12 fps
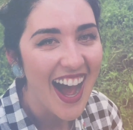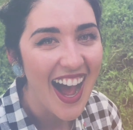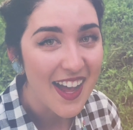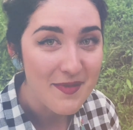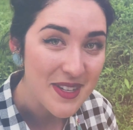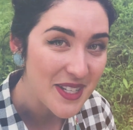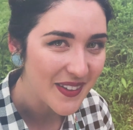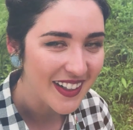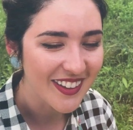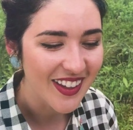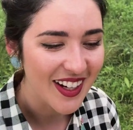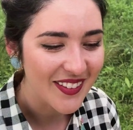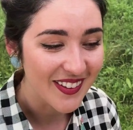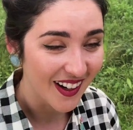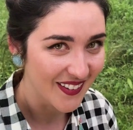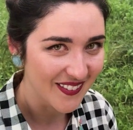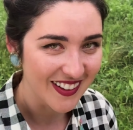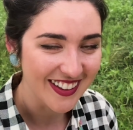I've been doing a lot of
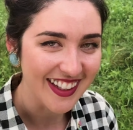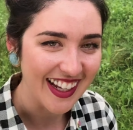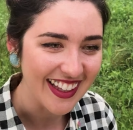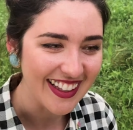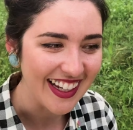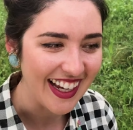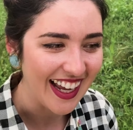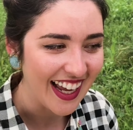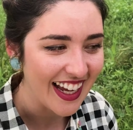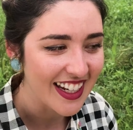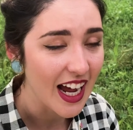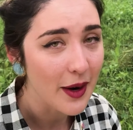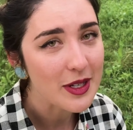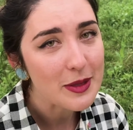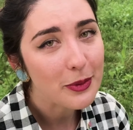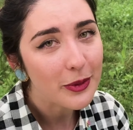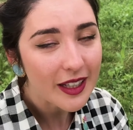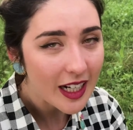yard work lately, and I
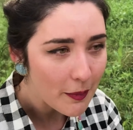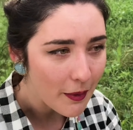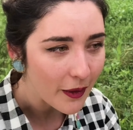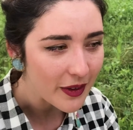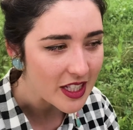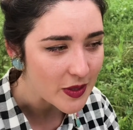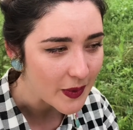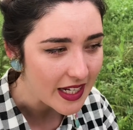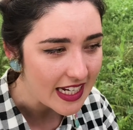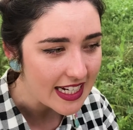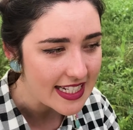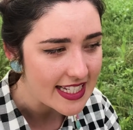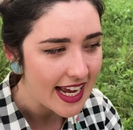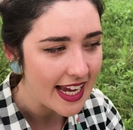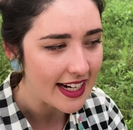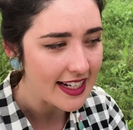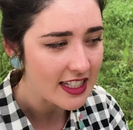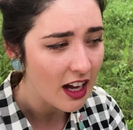was pulling up all these weeds,
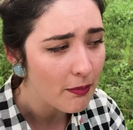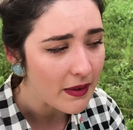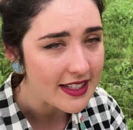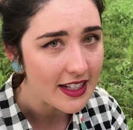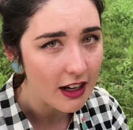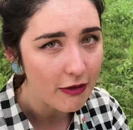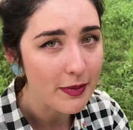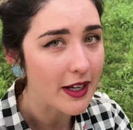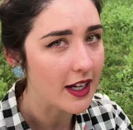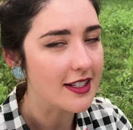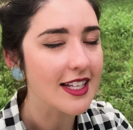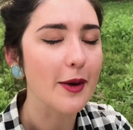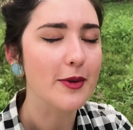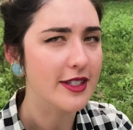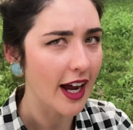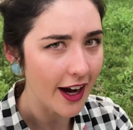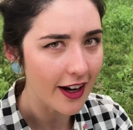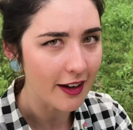and I stopped myself because I was
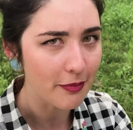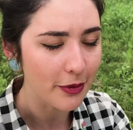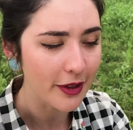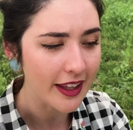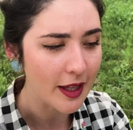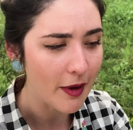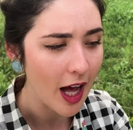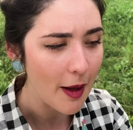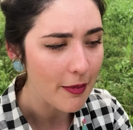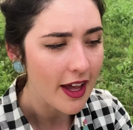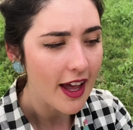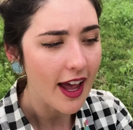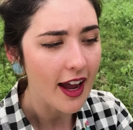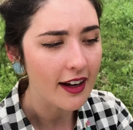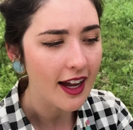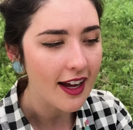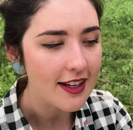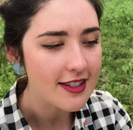tired of pulling them up
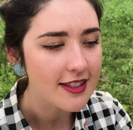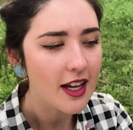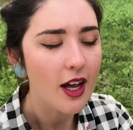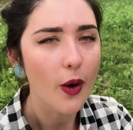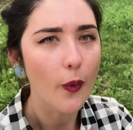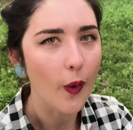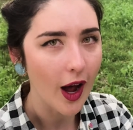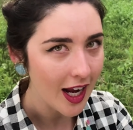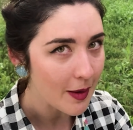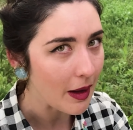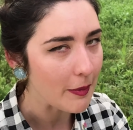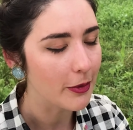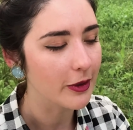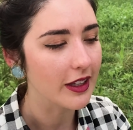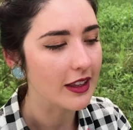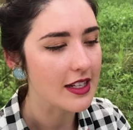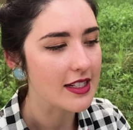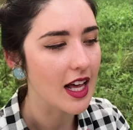and asked, why am I
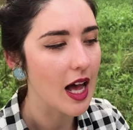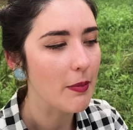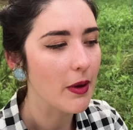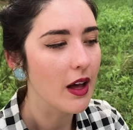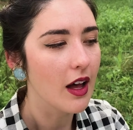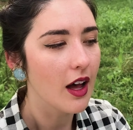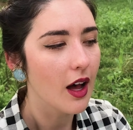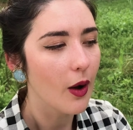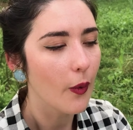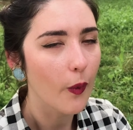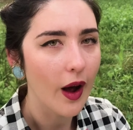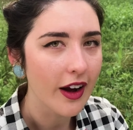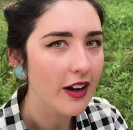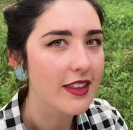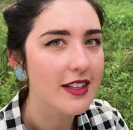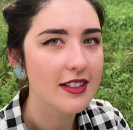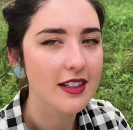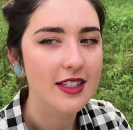pulling these up? Why are
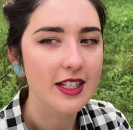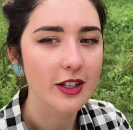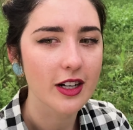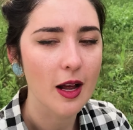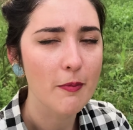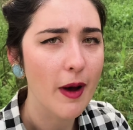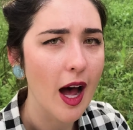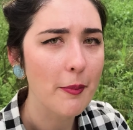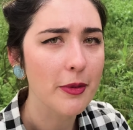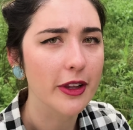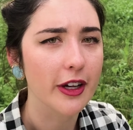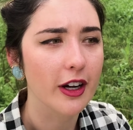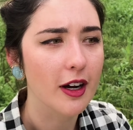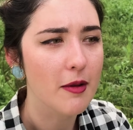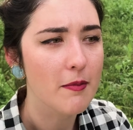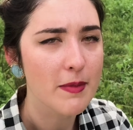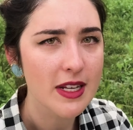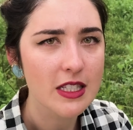these considered unpopular,
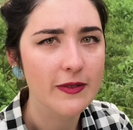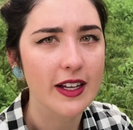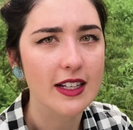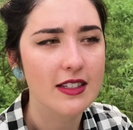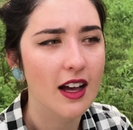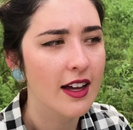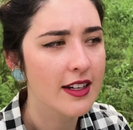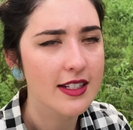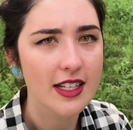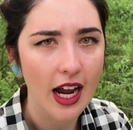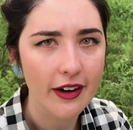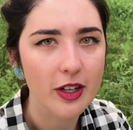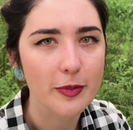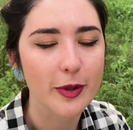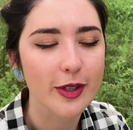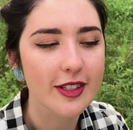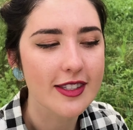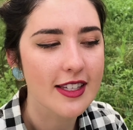misfits,
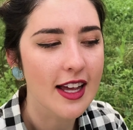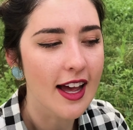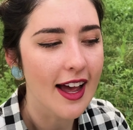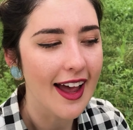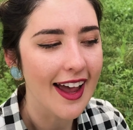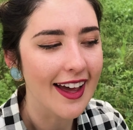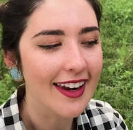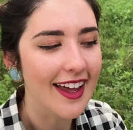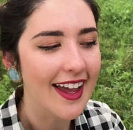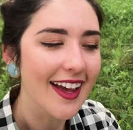undesirables? And